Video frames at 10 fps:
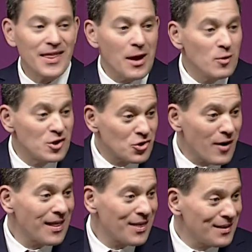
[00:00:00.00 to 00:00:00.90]
they would
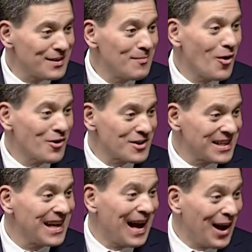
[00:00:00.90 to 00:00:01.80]
strengthen
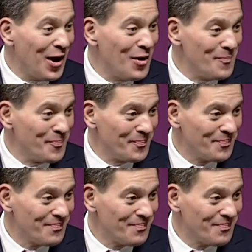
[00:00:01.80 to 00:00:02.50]
democracy at home.